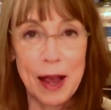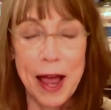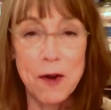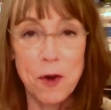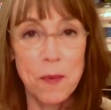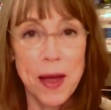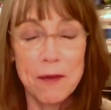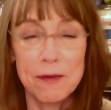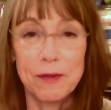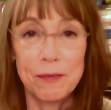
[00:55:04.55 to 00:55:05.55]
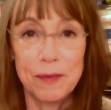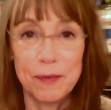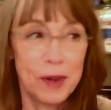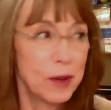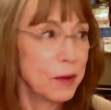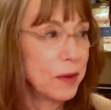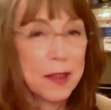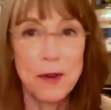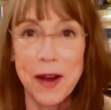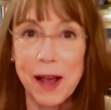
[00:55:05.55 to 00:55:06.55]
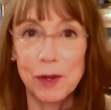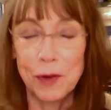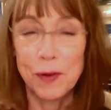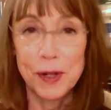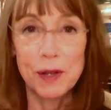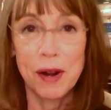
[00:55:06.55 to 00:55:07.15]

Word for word: I don't know about in you know other households,